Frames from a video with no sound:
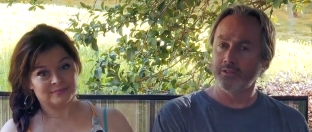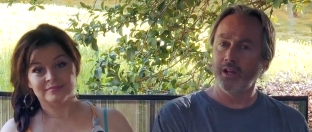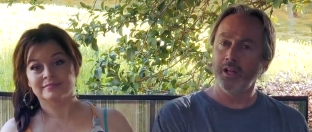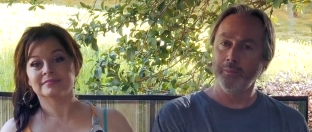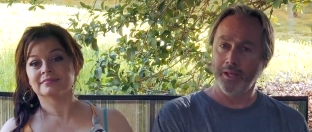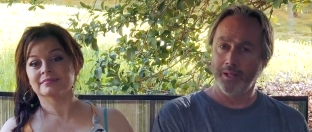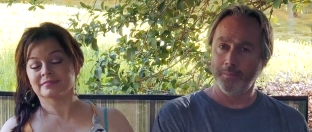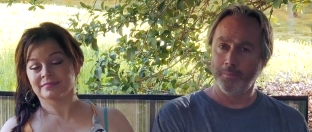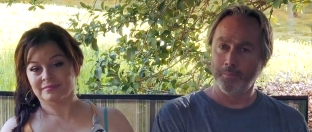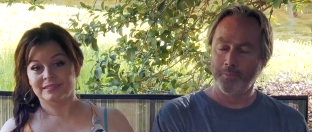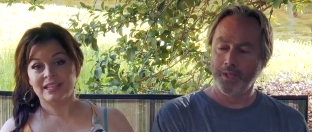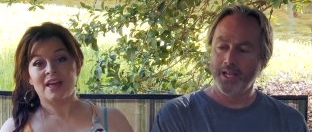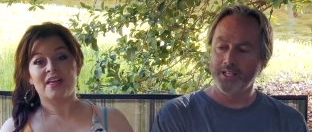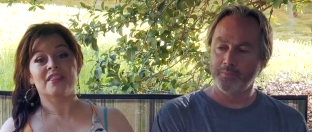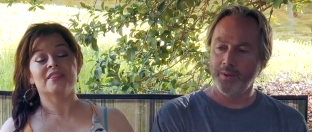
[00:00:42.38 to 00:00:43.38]
Speaker 1: comment
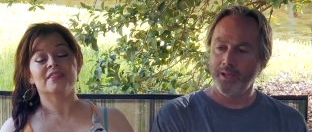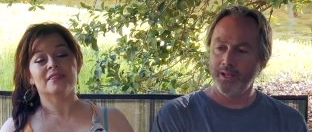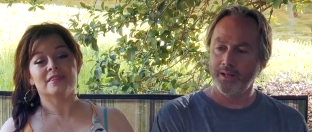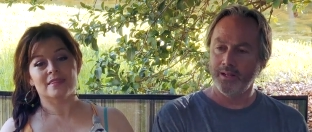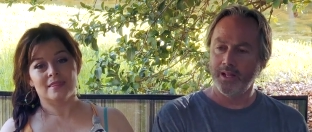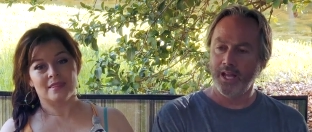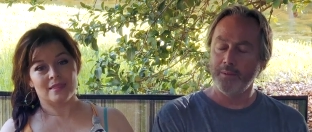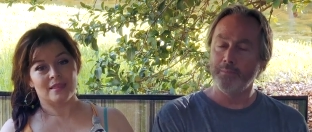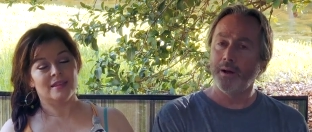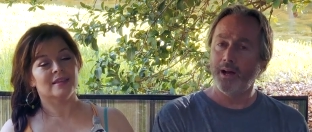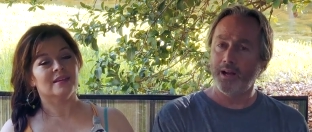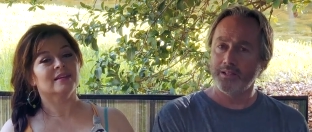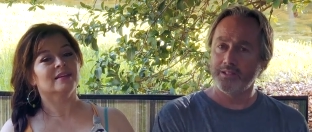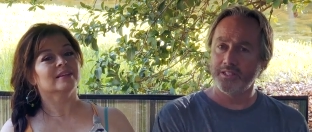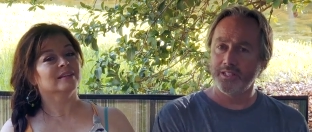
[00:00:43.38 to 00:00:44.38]
has been a
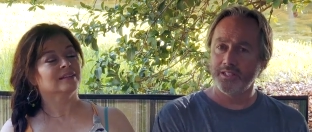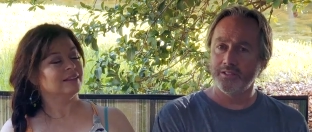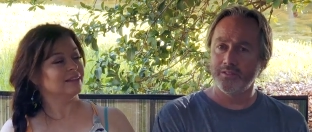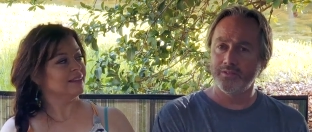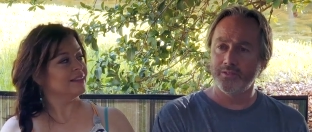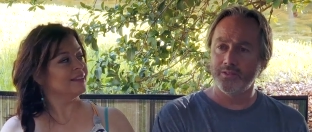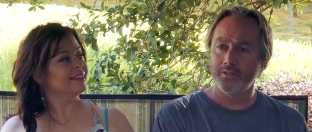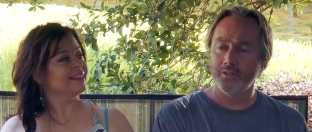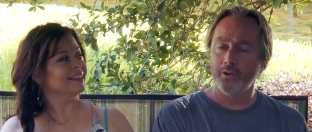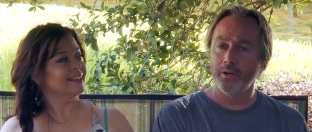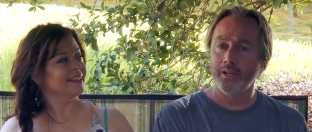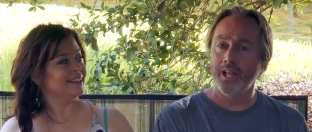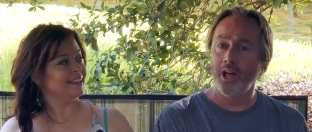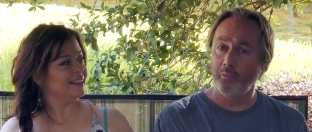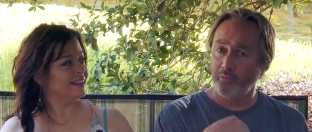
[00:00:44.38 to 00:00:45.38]
positive
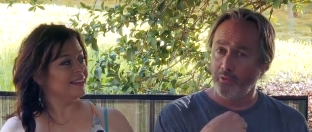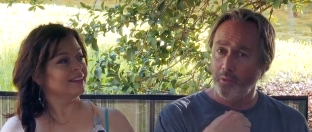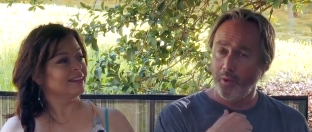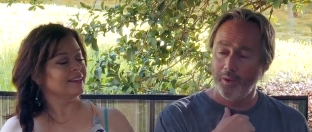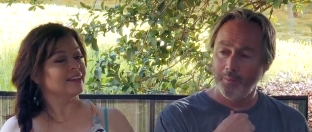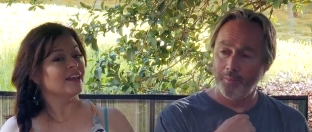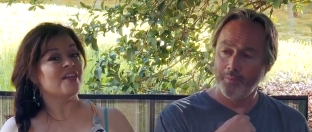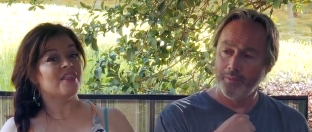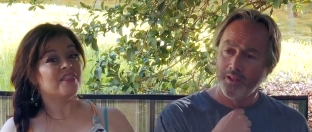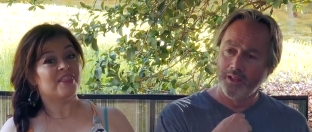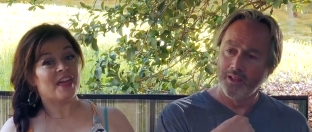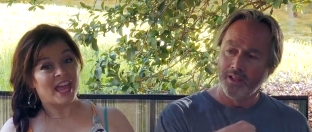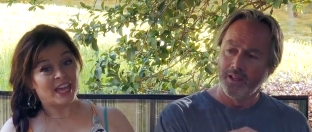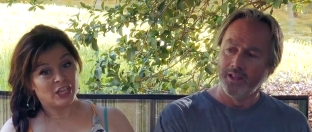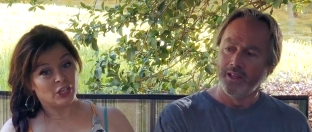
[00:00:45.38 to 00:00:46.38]
and helpful one.
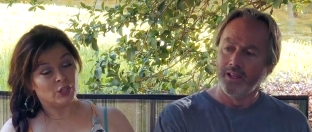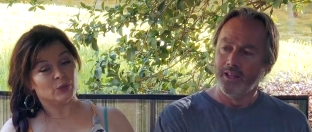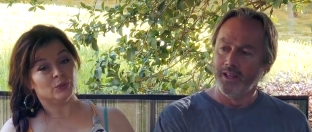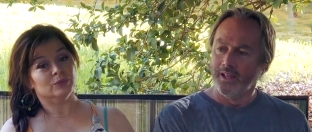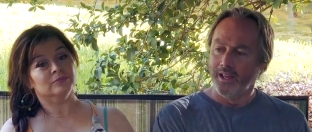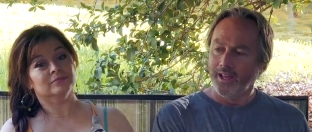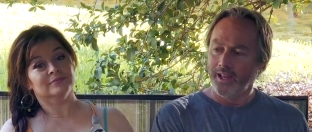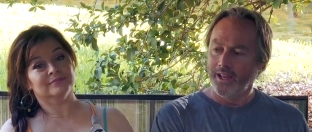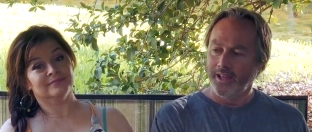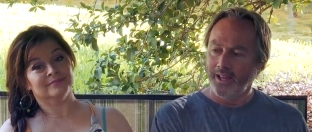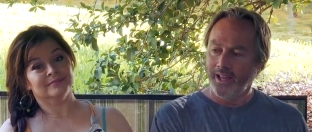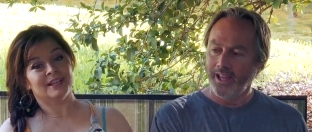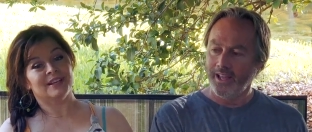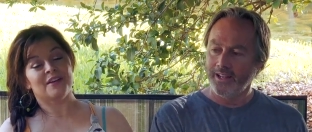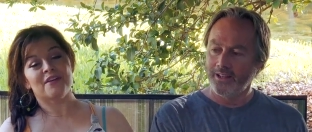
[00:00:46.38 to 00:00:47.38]
Thank you.
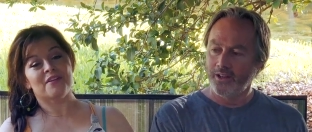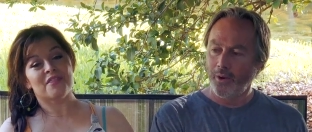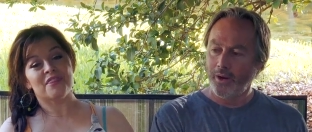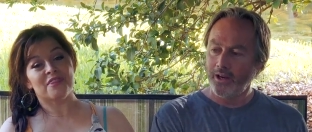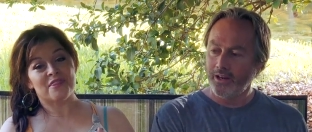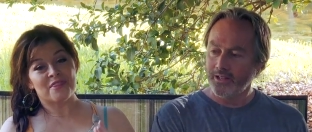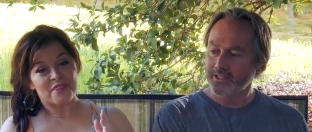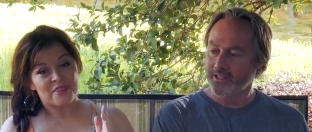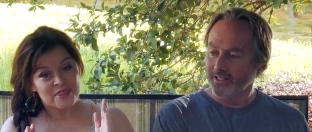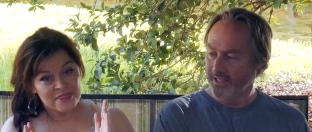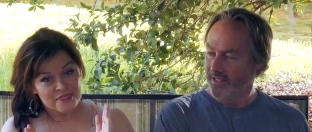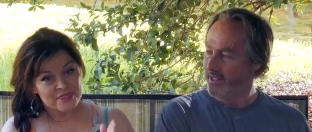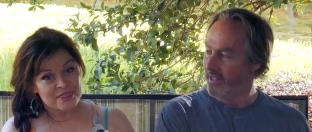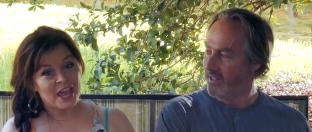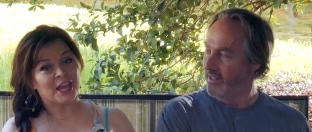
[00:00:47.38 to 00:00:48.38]
And quite
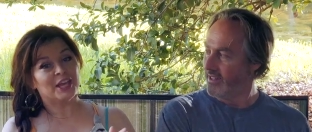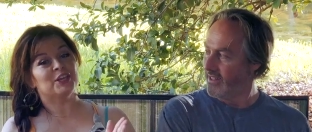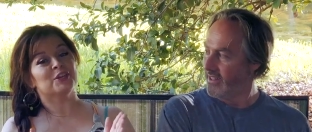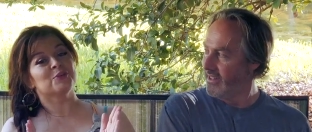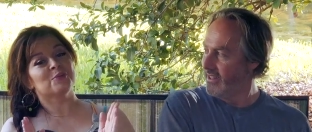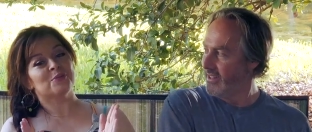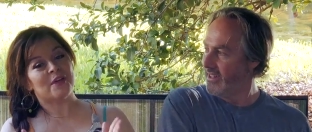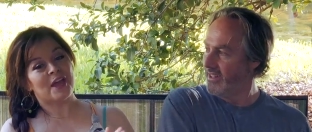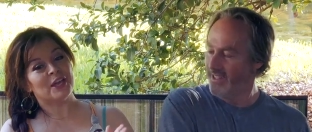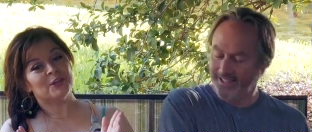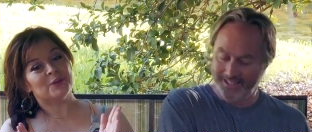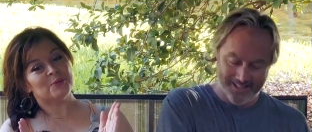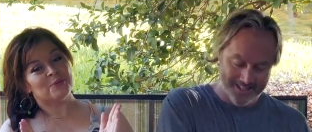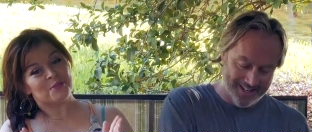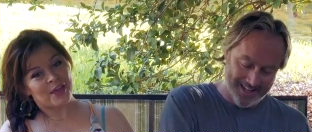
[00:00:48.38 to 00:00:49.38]
honestly,
Speaker 2: thank you, thank
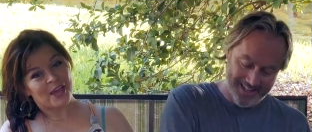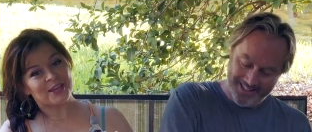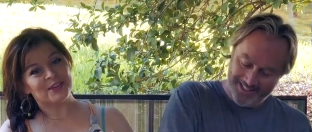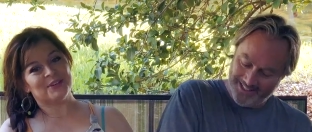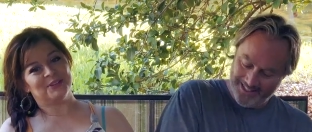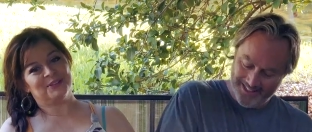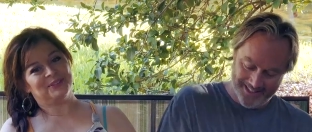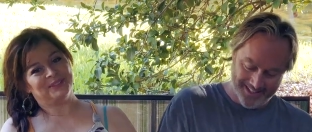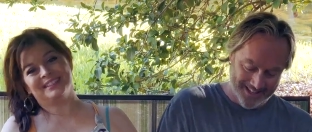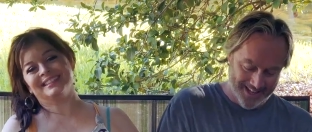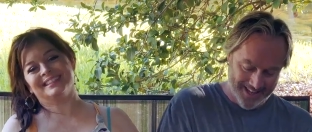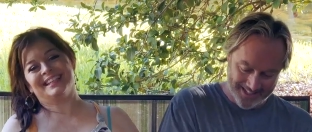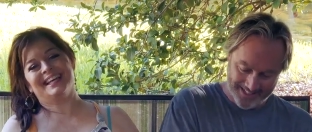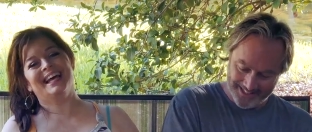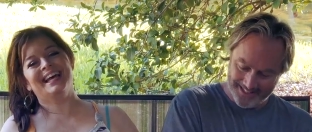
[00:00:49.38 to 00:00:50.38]
you, yes, thank
Speaker 1: you.
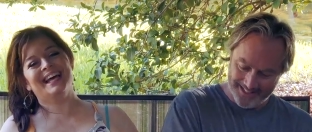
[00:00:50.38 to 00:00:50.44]
Yes.